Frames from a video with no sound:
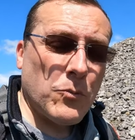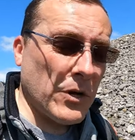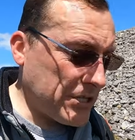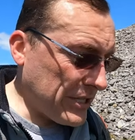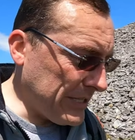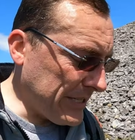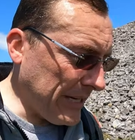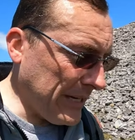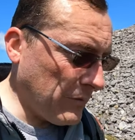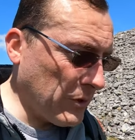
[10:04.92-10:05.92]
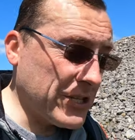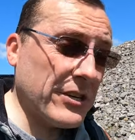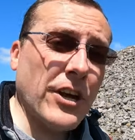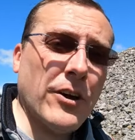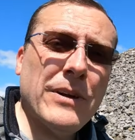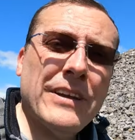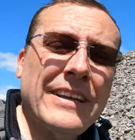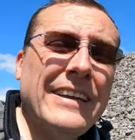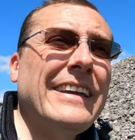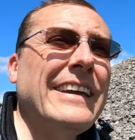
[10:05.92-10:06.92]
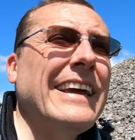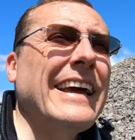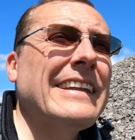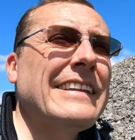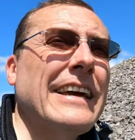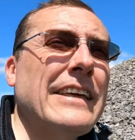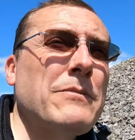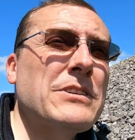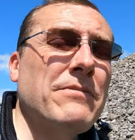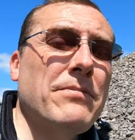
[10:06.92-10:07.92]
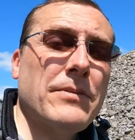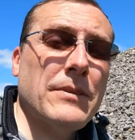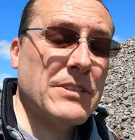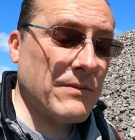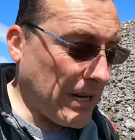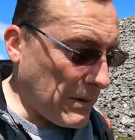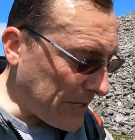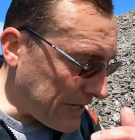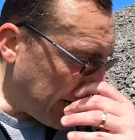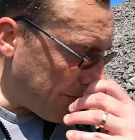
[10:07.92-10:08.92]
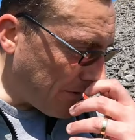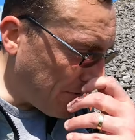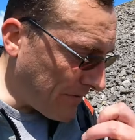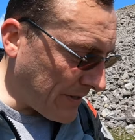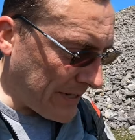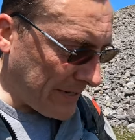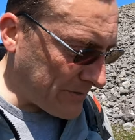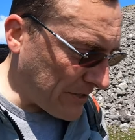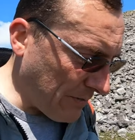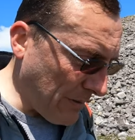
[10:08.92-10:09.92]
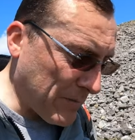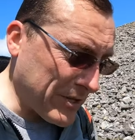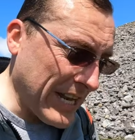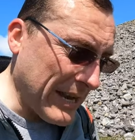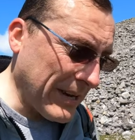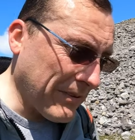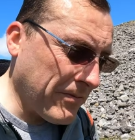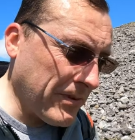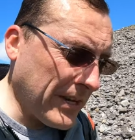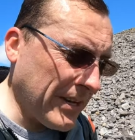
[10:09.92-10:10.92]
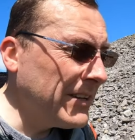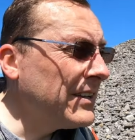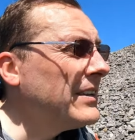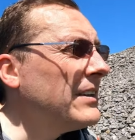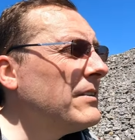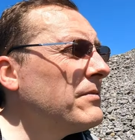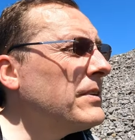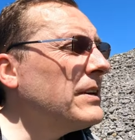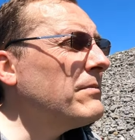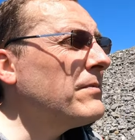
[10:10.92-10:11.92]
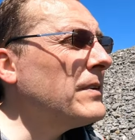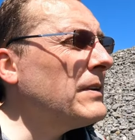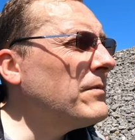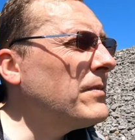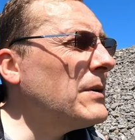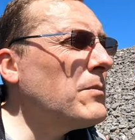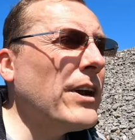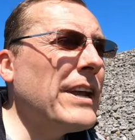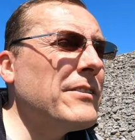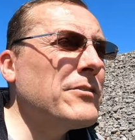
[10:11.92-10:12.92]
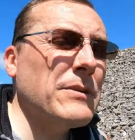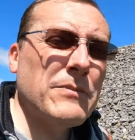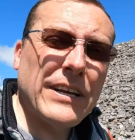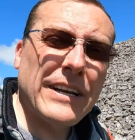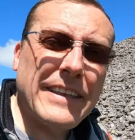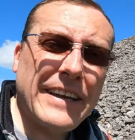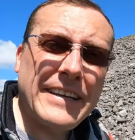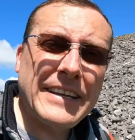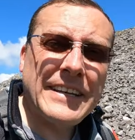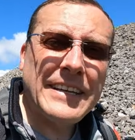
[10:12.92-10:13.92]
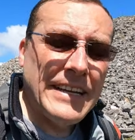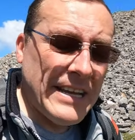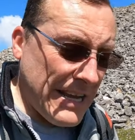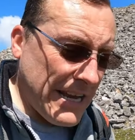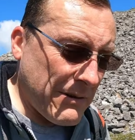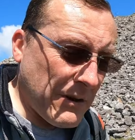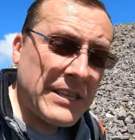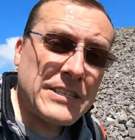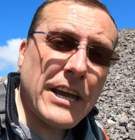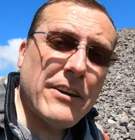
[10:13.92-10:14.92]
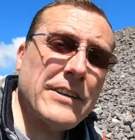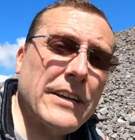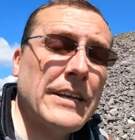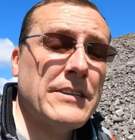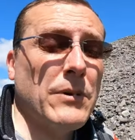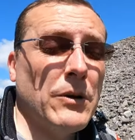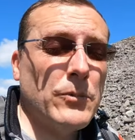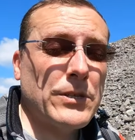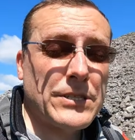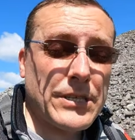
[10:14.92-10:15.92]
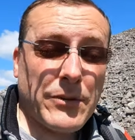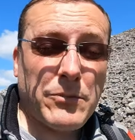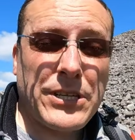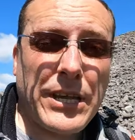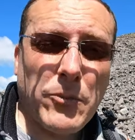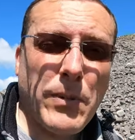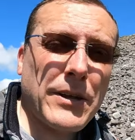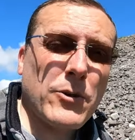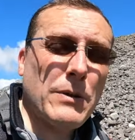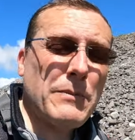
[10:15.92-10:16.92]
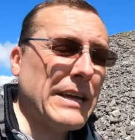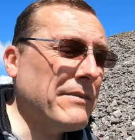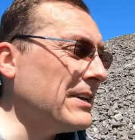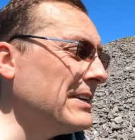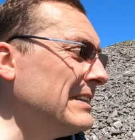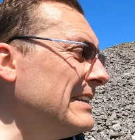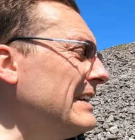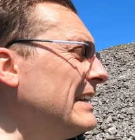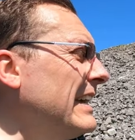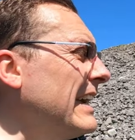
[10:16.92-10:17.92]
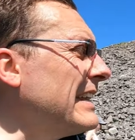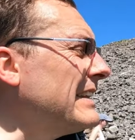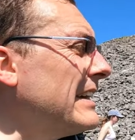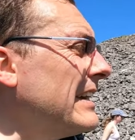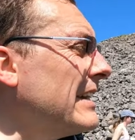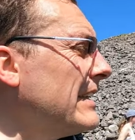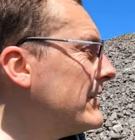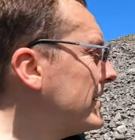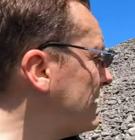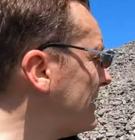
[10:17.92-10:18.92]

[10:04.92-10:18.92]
we should uh, we should go. And uh, there was a there was a fellow by the name of uh, I'm trying to remember his name now, Fair Fair Fair, Fairbraid or something like that. Anyway, this character, his mom was uh, was killed by Queen Maeve, and uh, he'd